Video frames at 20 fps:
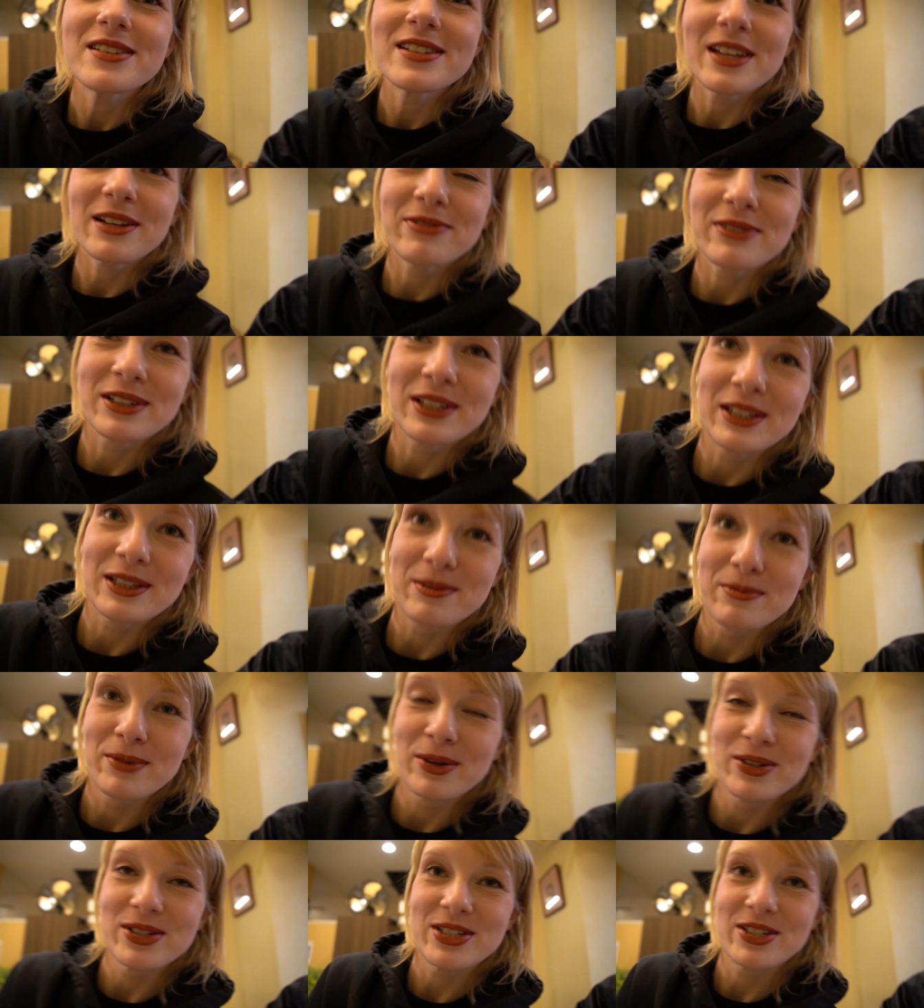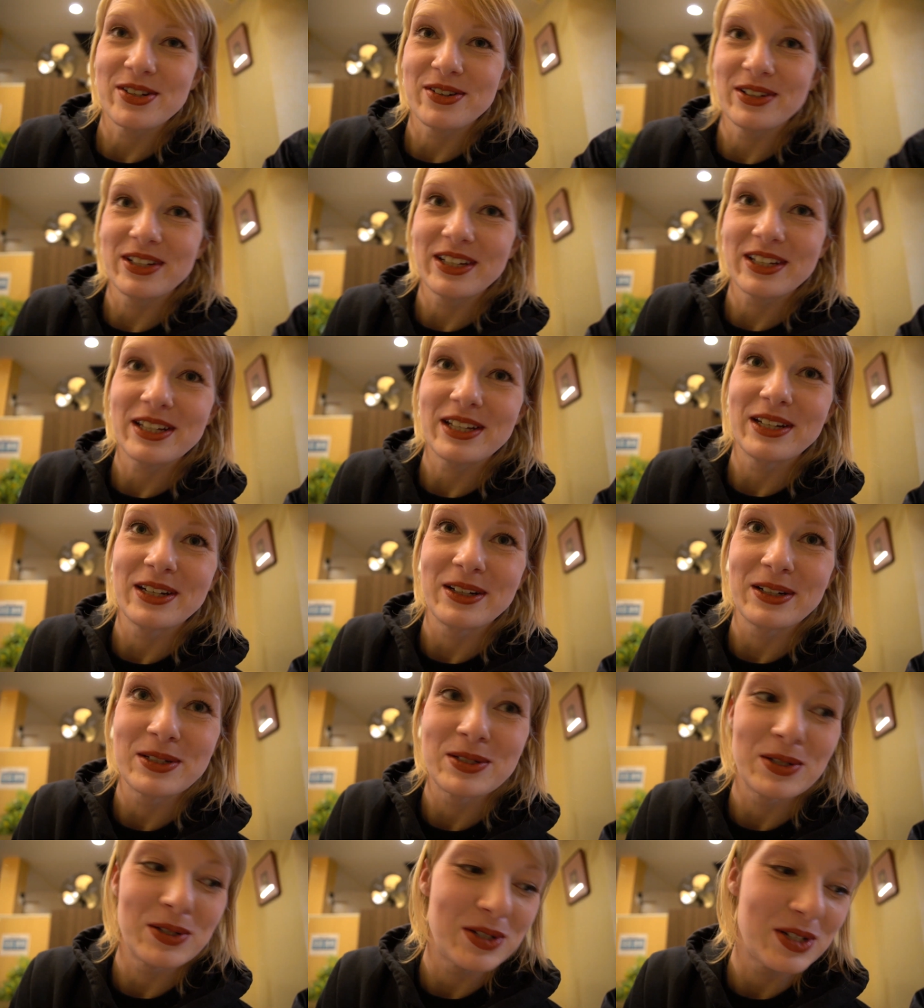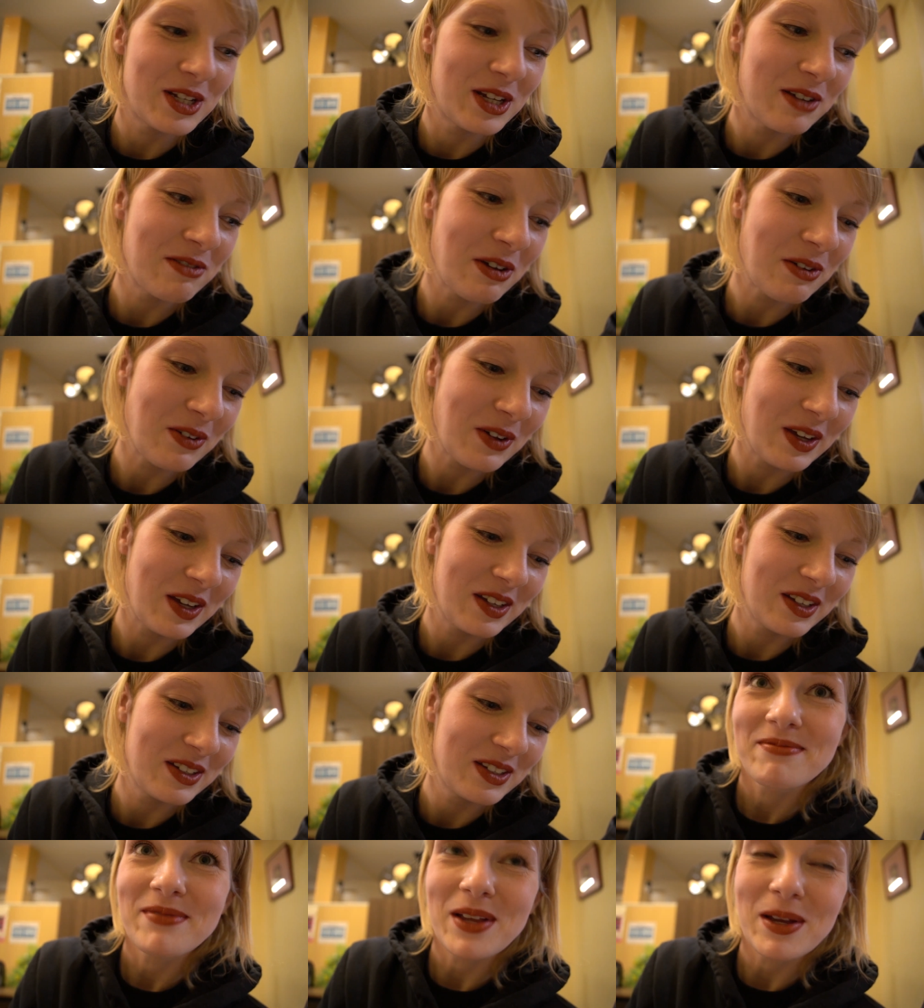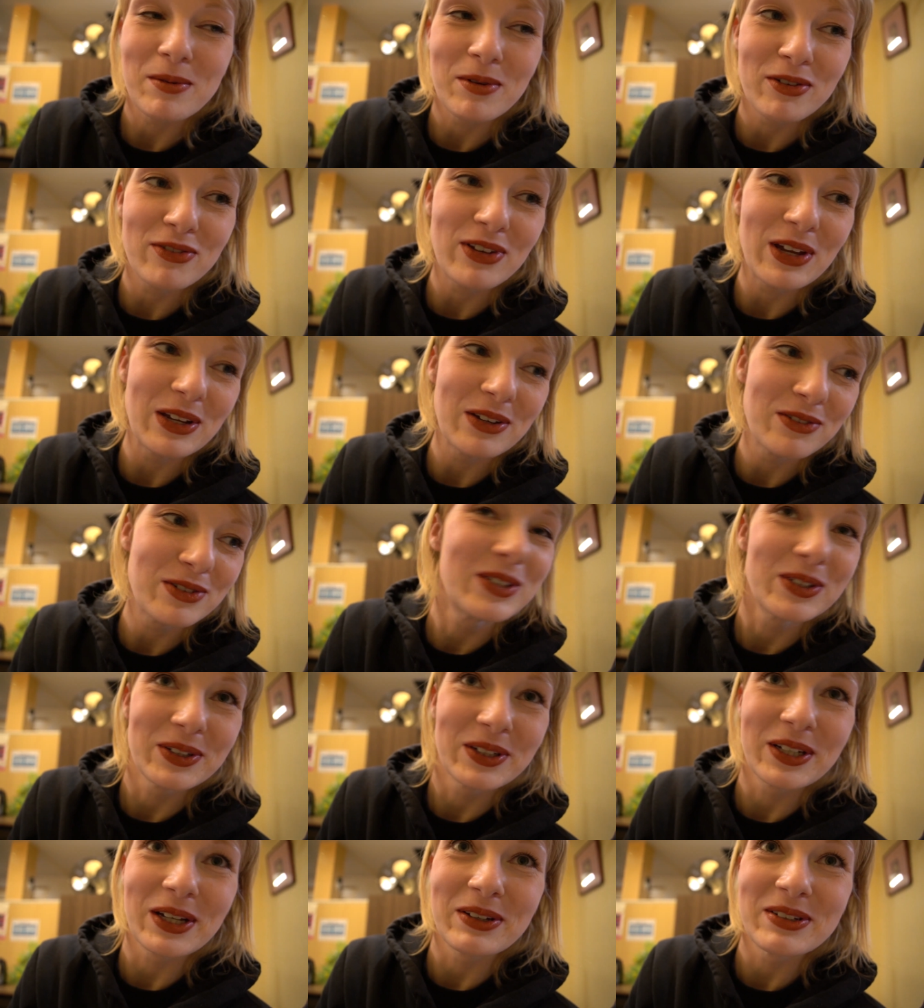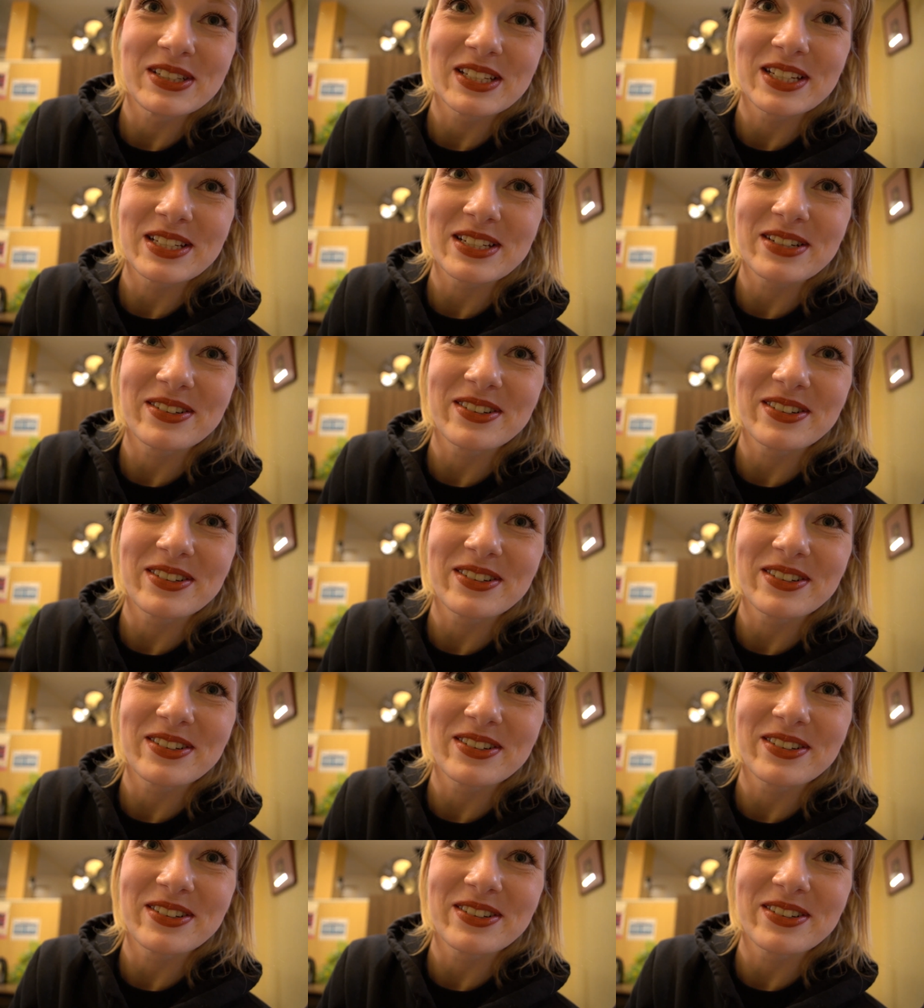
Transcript: Definitely the most unique Inari sushi I've ever had. I'm a fan of Toyokawa